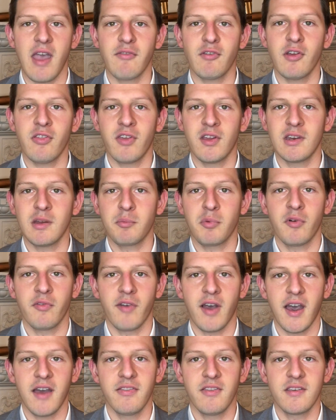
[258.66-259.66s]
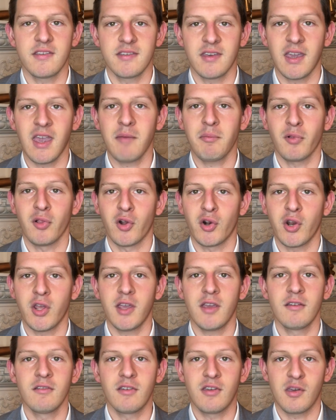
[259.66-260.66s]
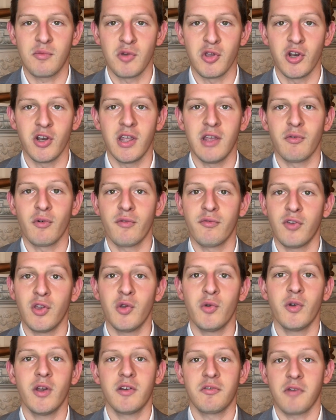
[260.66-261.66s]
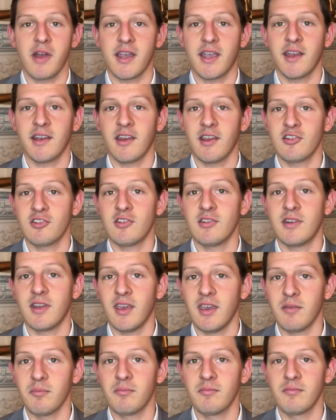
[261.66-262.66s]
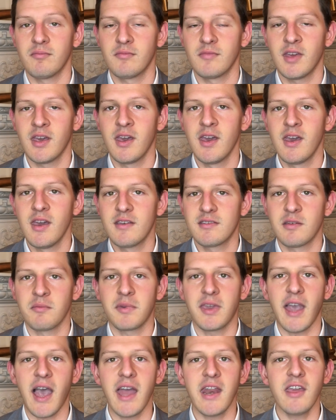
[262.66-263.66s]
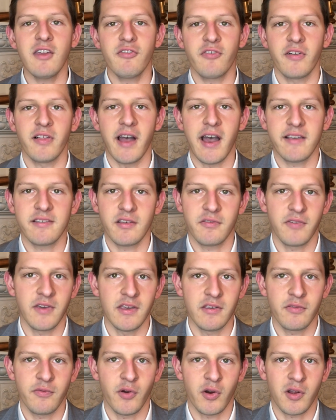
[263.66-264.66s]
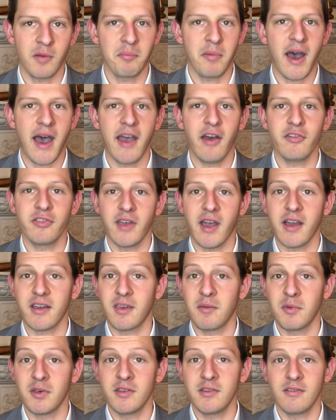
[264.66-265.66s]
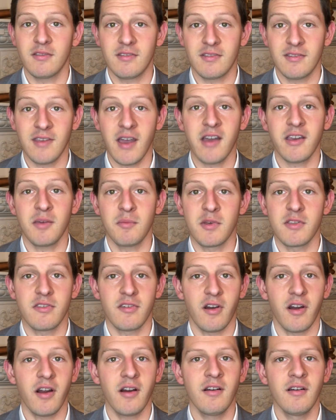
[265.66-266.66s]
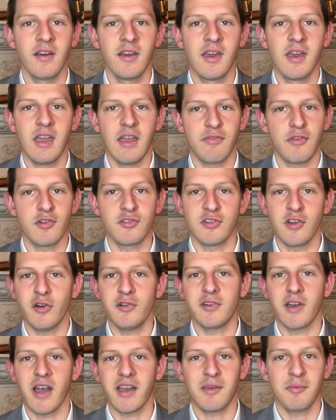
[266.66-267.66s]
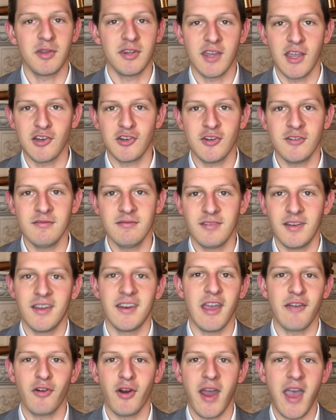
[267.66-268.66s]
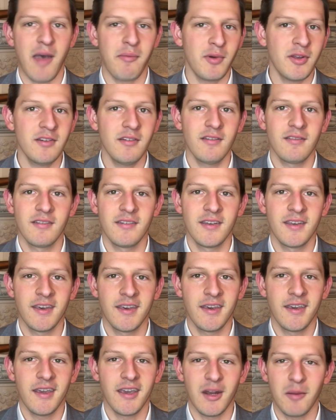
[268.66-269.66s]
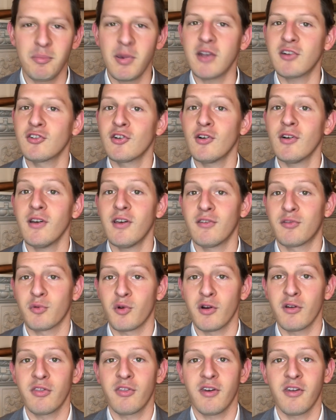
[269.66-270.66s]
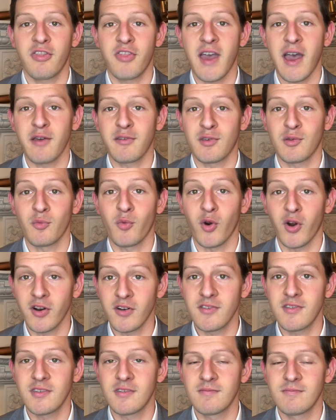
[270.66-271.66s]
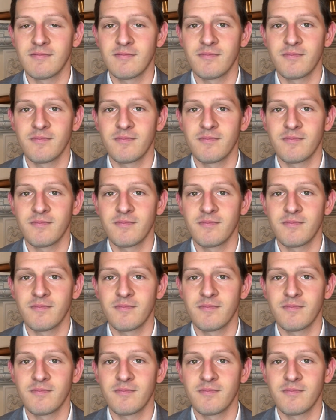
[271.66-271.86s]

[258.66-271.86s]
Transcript: everything to provide the SigEp learning community review and recognition team. Some guiding philosophies for compiled documents are, if there's no documentation, it never happened, and a picture is worth 1,000 words.